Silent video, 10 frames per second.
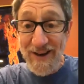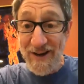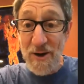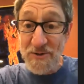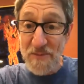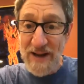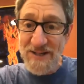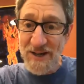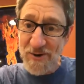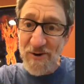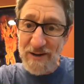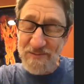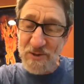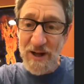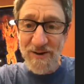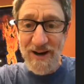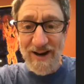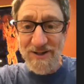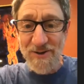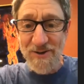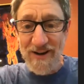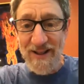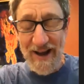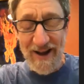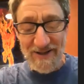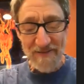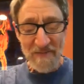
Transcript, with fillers: you know, domestic crimes while you guys are out of the house.